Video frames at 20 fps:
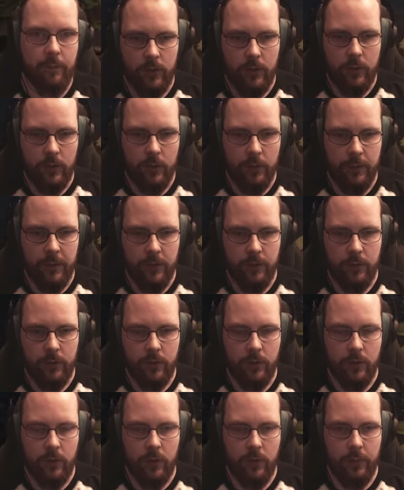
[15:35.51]

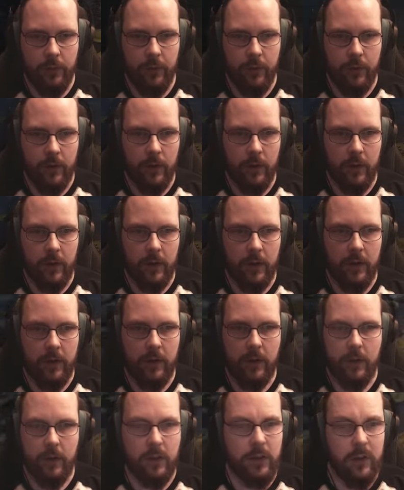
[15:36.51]
Tibia's cookbook. Okay,
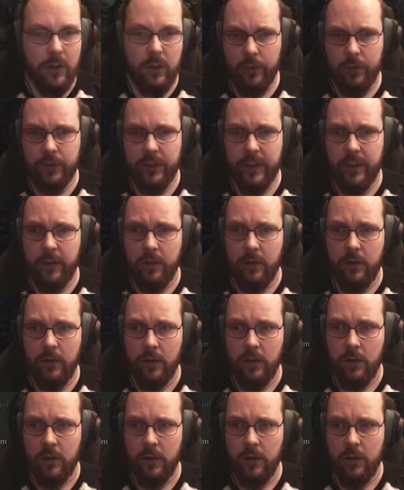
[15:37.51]
getting books here.